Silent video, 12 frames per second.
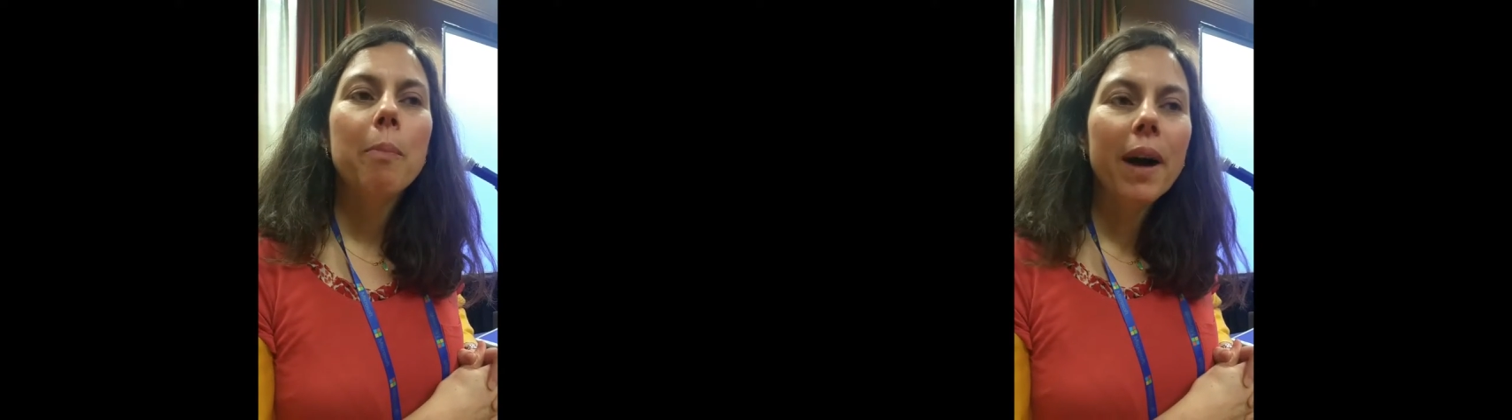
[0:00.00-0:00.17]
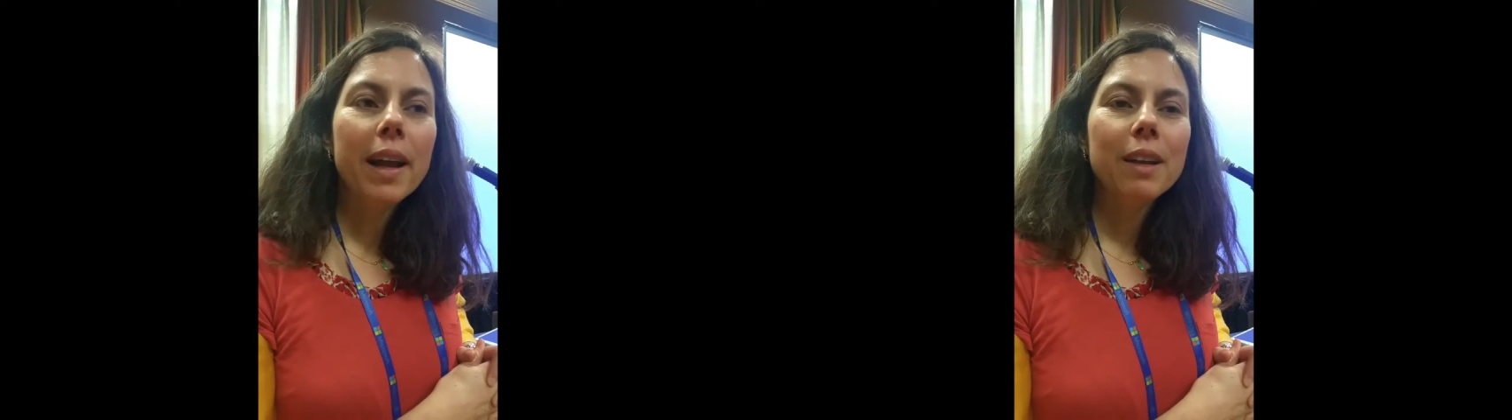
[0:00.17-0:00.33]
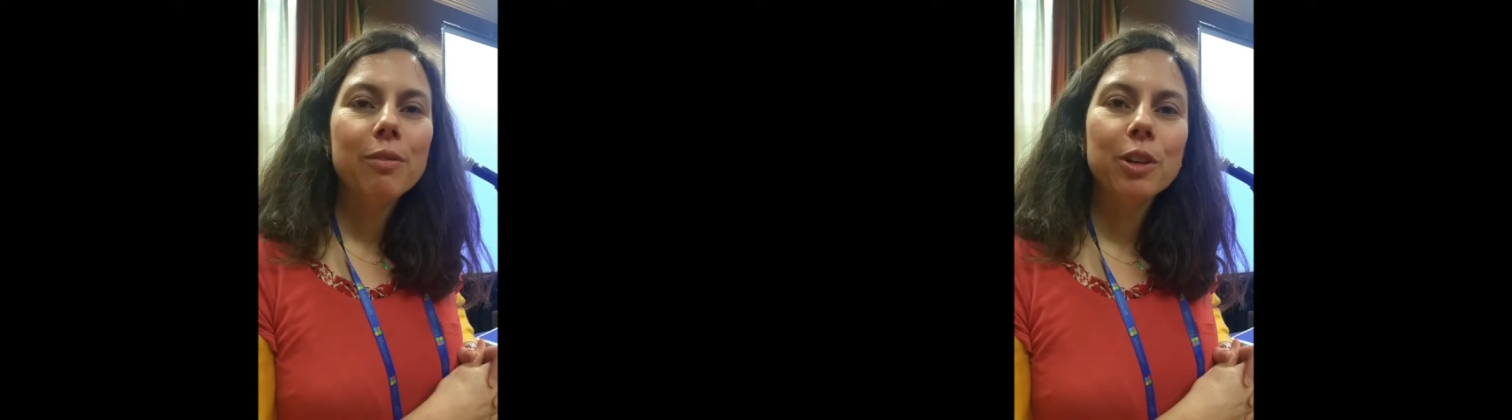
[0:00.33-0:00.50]

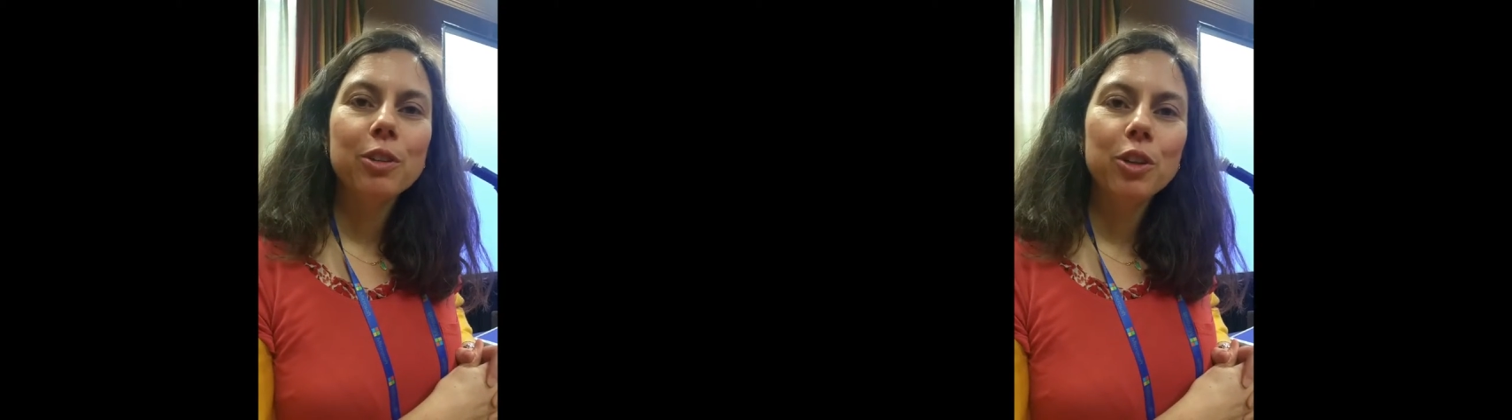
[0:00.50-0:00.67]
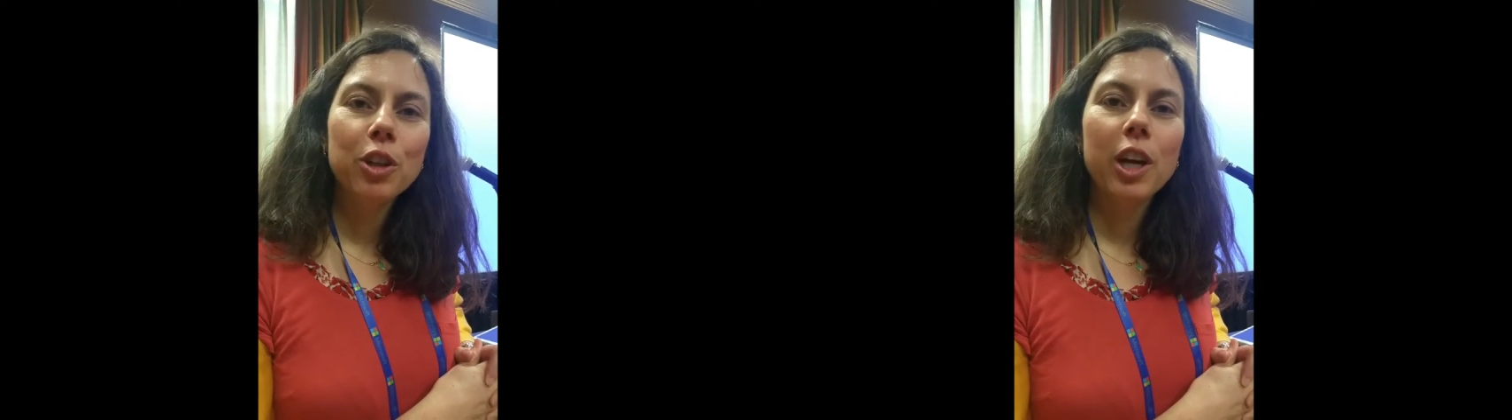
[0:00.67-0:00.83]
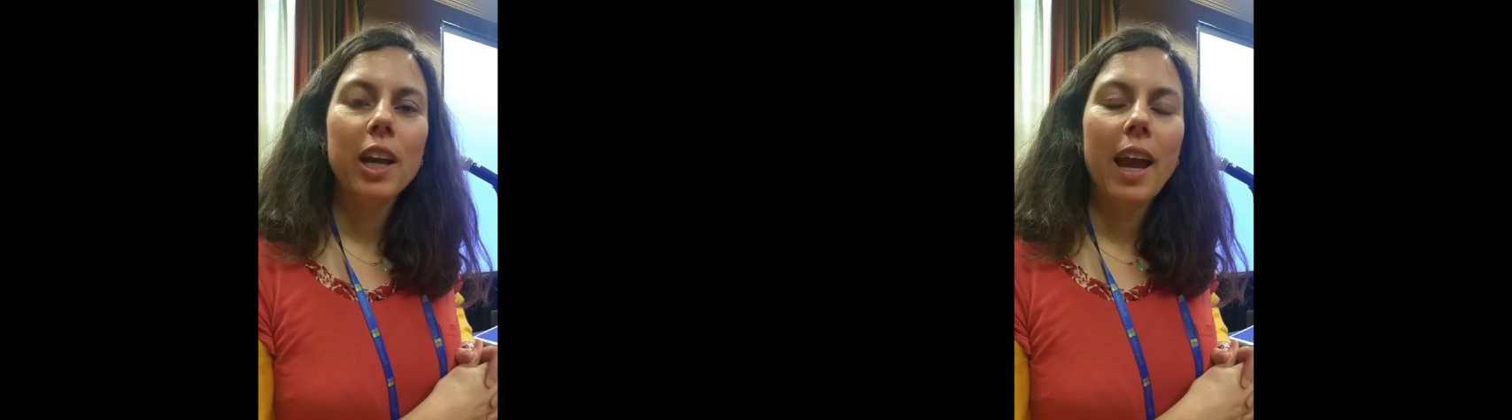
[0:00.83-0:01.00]
but if you
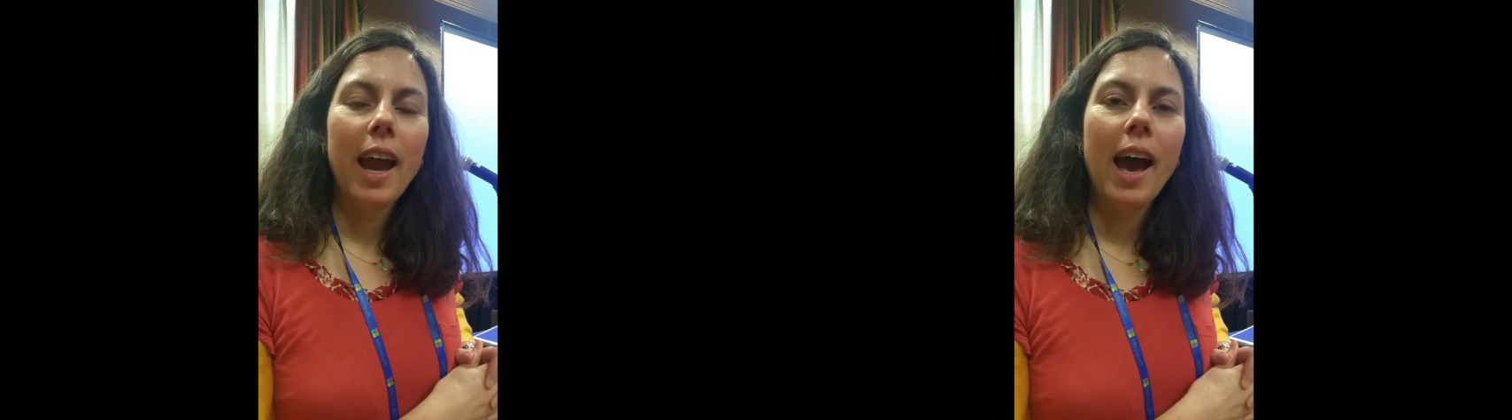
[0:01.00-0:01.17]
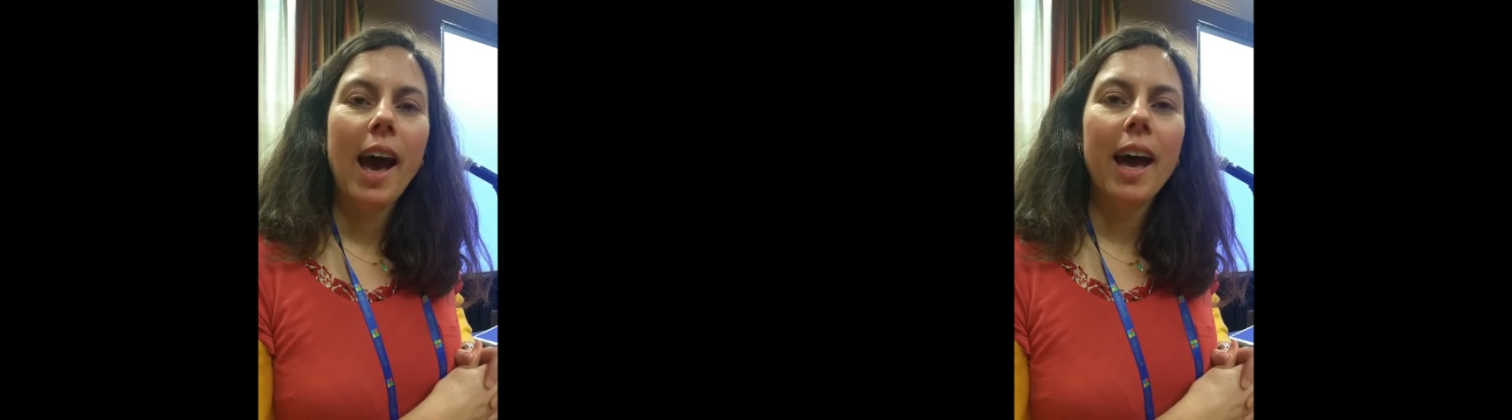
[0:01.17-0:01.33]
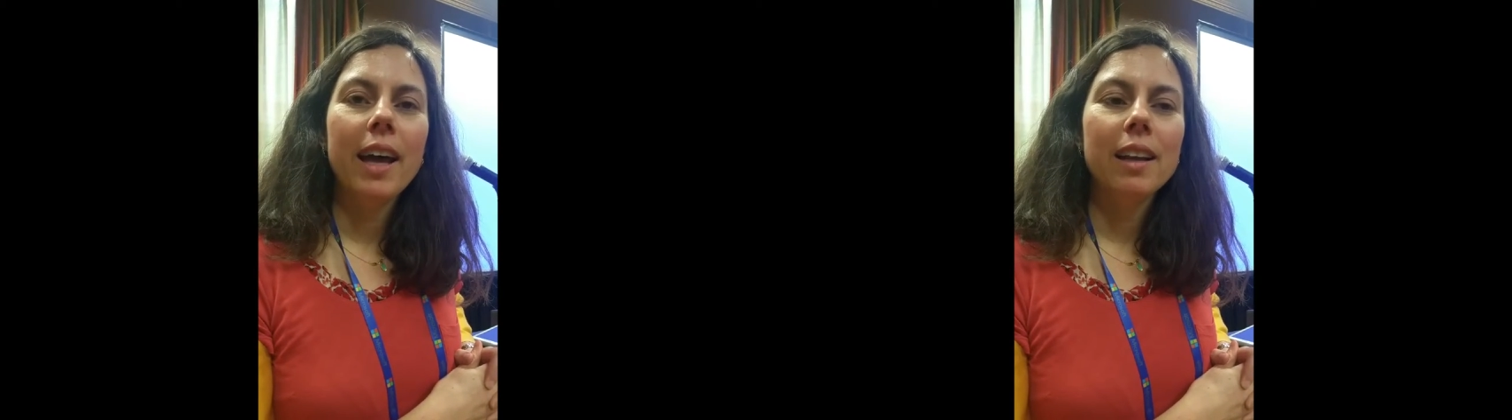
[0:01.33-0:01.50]
look
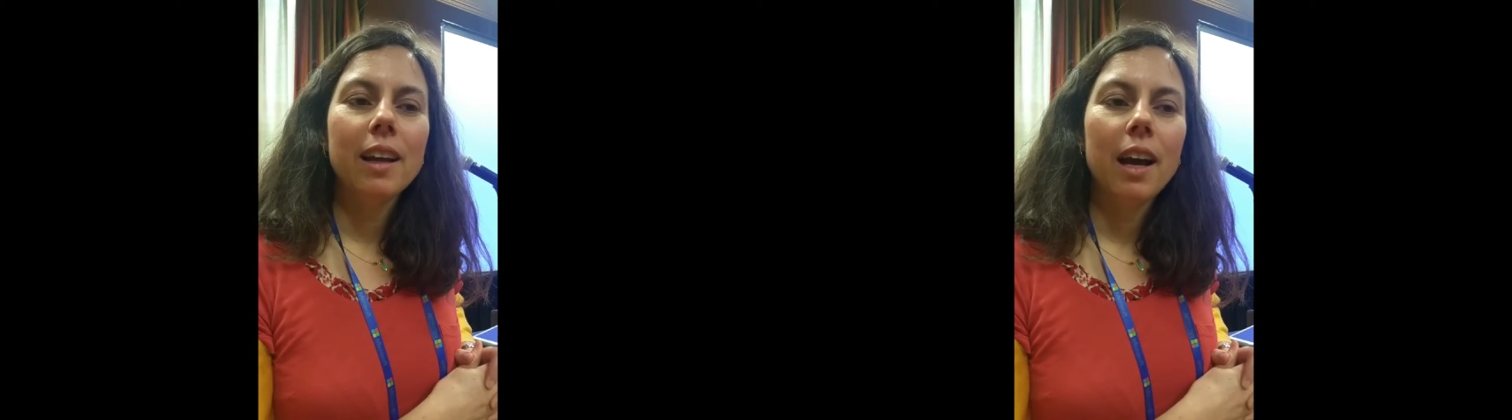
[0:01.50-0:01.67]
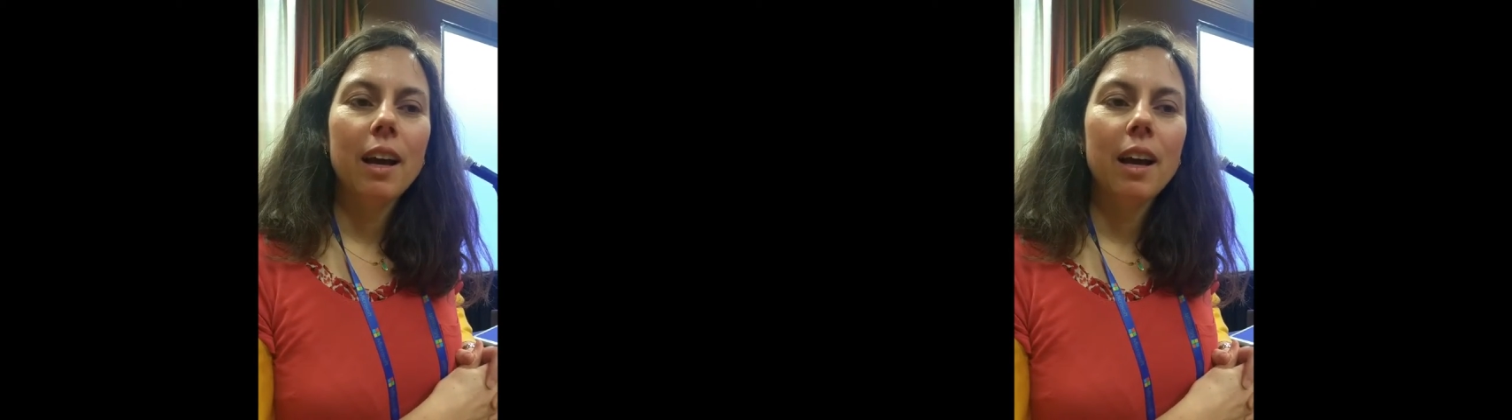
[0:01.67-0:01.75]
at